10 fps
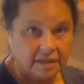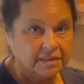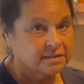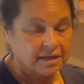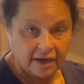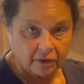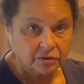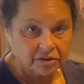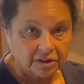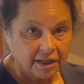and taco
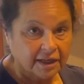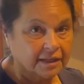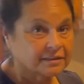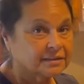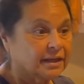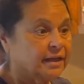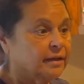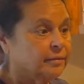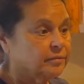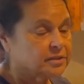sauce
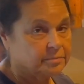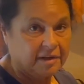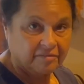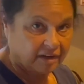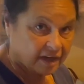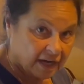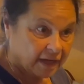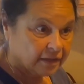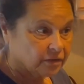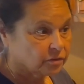and some
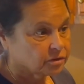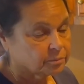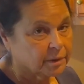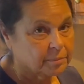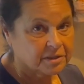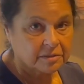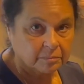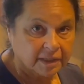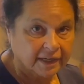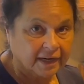avocados, maybe some
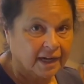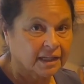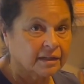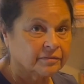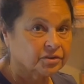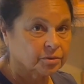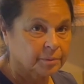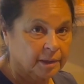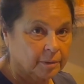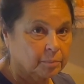black olives. You'll
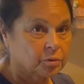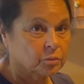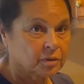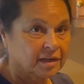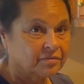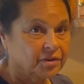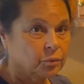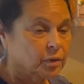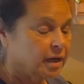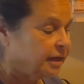be able to put whatever you
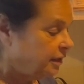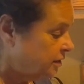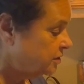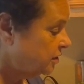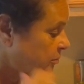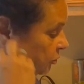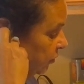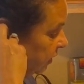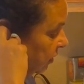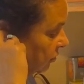want into the
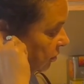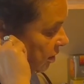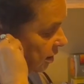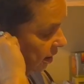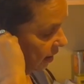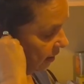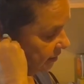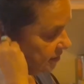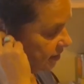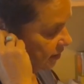burrito.
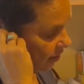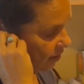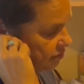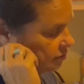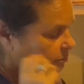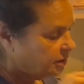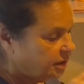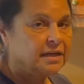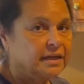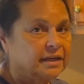This can also
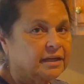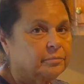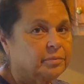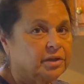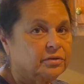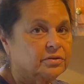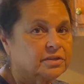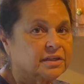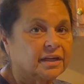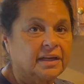be, it can be used
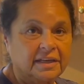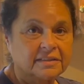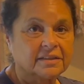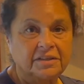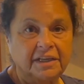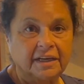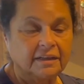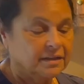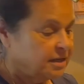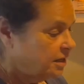in a quesadilla.
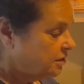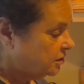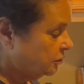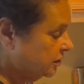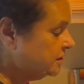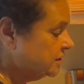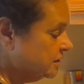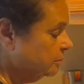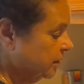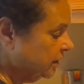So this is
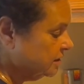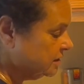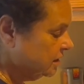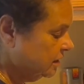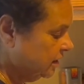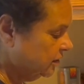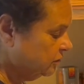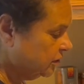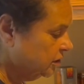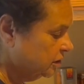a mix that you
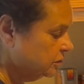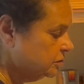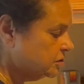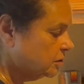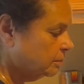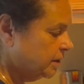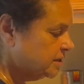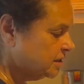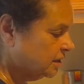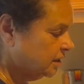can use. So
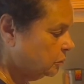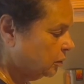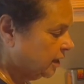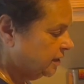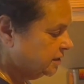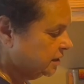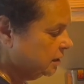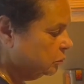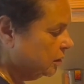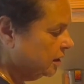basically what I
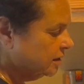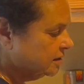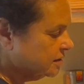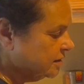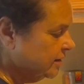did was,